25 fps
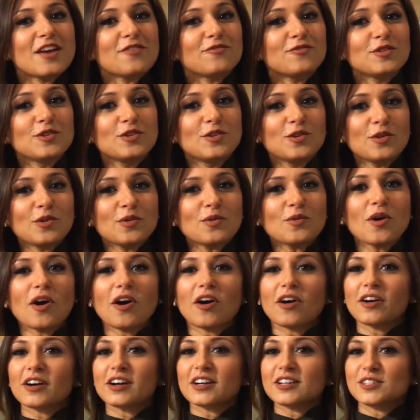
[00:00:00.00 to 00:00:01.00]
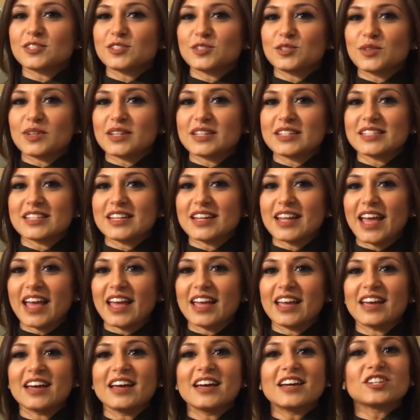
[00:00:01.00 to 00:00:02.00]
If you are a student
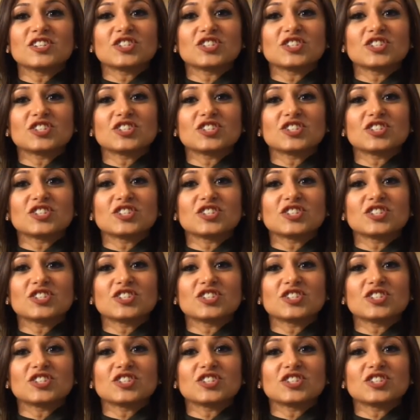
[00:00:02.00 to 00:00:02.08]
today,